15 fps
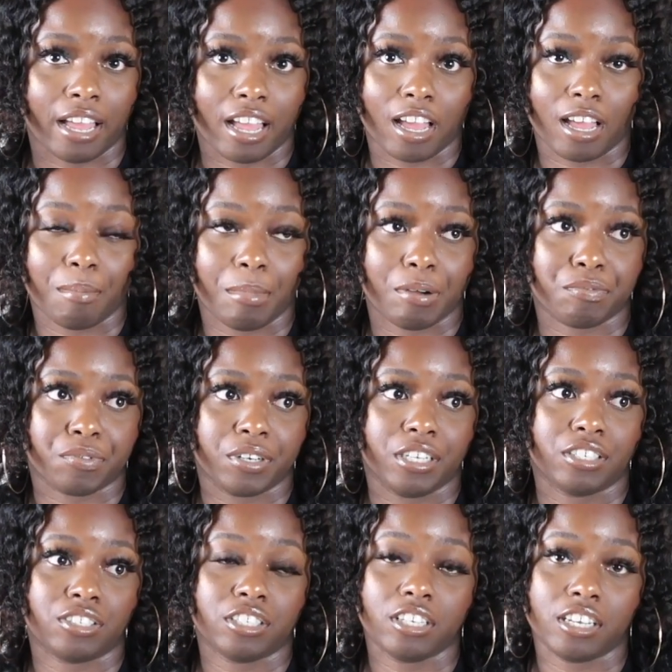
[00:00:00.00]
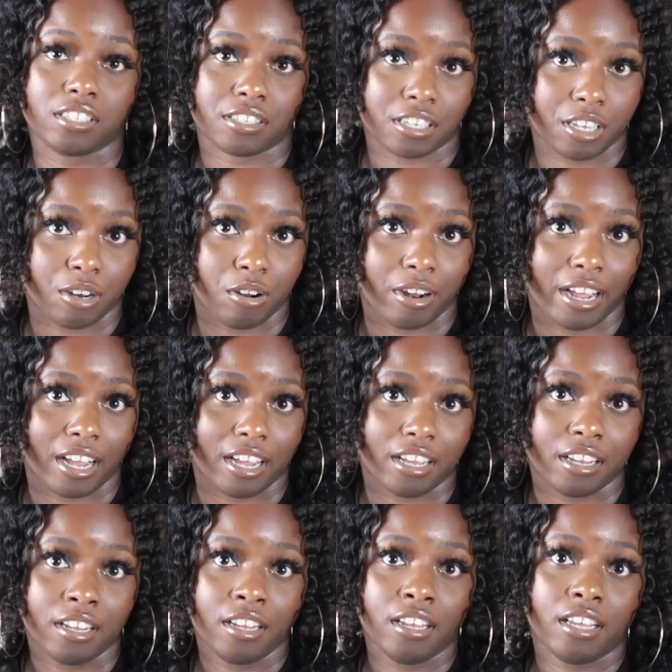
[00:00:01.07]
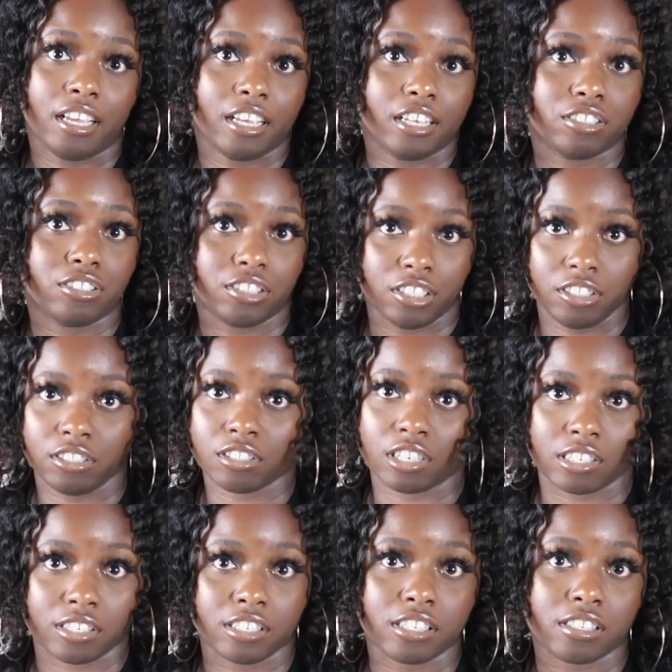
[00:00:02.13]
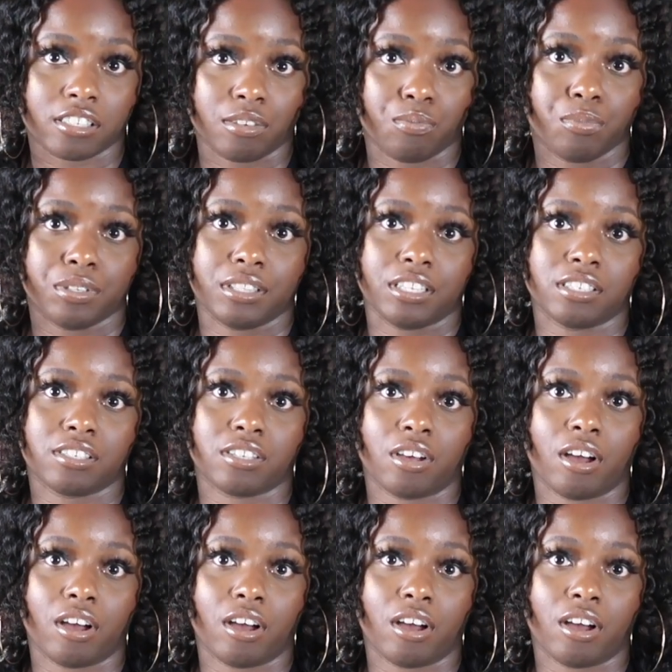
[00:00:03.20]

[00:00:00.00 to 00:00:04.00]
Like I got my friend, she does keto diet and she's consistent with it.